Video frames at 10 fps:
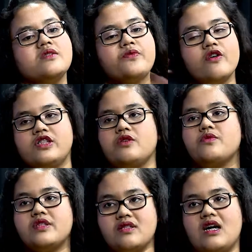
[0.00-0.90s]
project
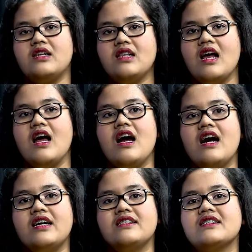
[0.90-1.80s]
was done,
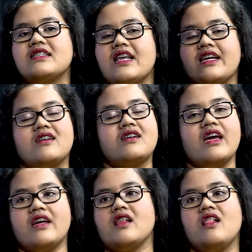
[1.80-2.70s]
I just like
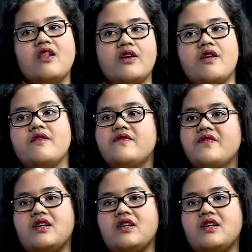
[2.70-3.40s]
gained a lot of